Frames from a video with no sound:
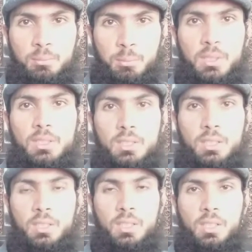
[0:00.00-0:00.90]
Means,
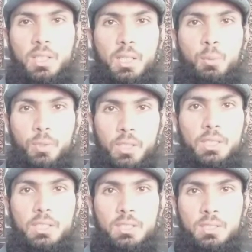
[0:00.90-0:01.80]
I will
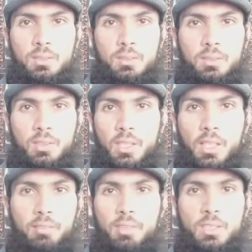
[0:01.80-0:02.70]
eat, I
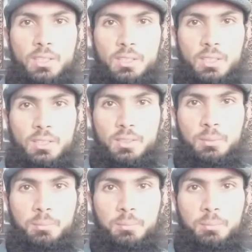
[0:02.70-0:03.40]
haven't eaten yet.